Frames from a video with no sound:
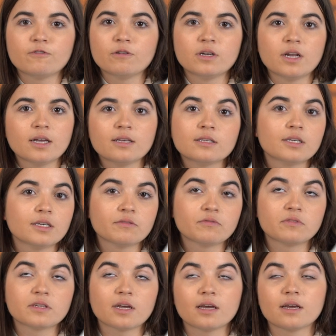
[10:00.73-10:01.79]
very nice
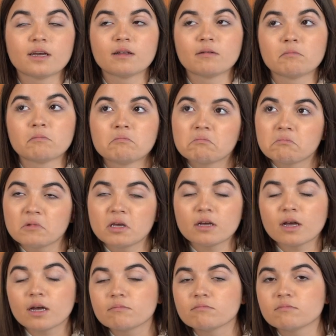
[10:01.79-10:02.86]
gift. And
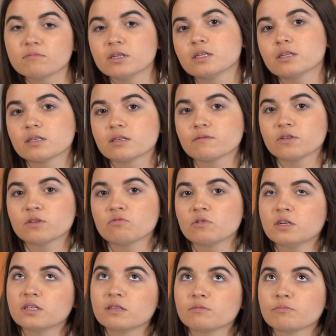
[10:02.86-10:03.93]
yeah, this
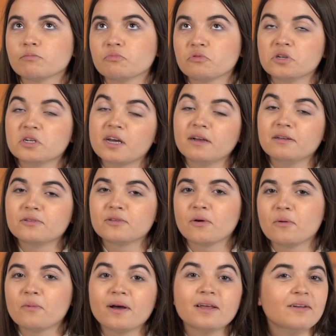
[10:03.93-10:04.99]
one is pretty nice,
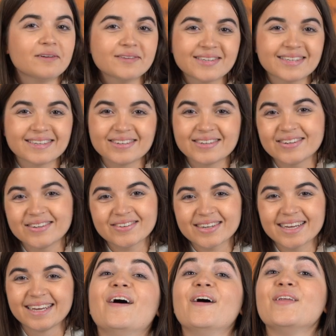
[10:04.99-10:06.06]
so why not, you know?
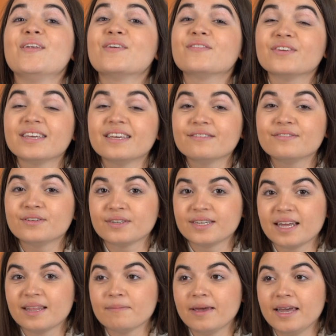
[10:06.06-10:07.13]
Another gift you
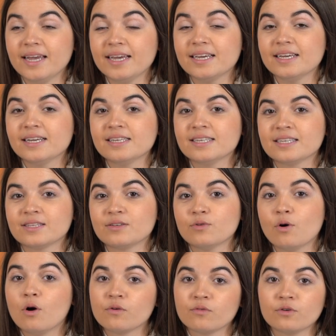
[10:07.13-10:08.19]
can make is
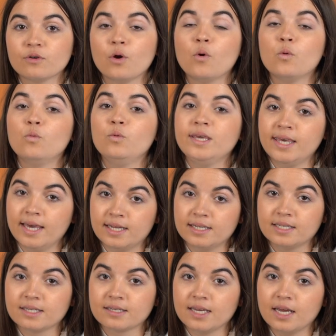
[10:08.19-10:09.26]
to offer a
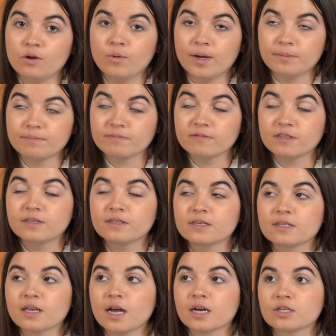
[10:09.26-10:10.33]
weekend getaway. This
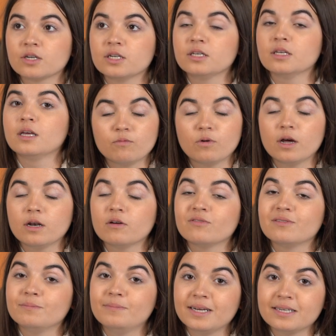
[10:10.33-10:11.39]
is actually one
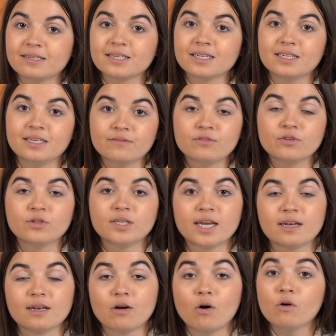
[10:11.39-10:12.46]
of the best gifts you
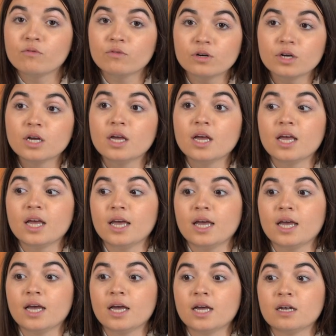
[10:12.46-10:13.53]
can offer,
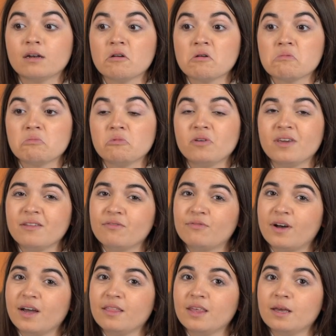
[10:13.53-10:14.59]
and you can
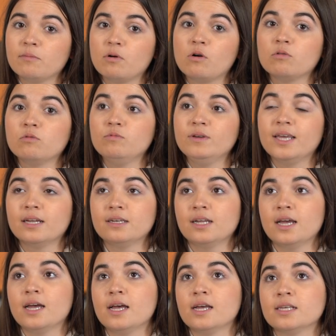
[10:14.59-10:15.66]
find them on Weekend
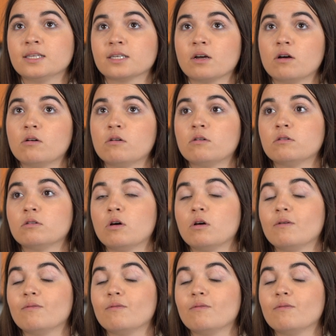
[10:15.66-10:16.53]
Desk, on